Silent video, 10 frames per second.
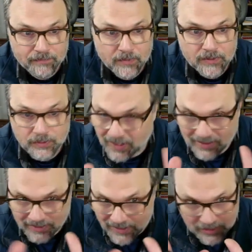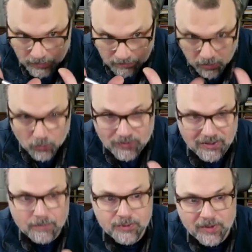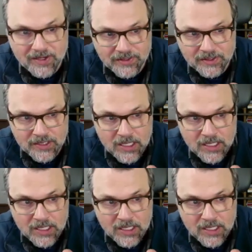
So that these are both subspaces.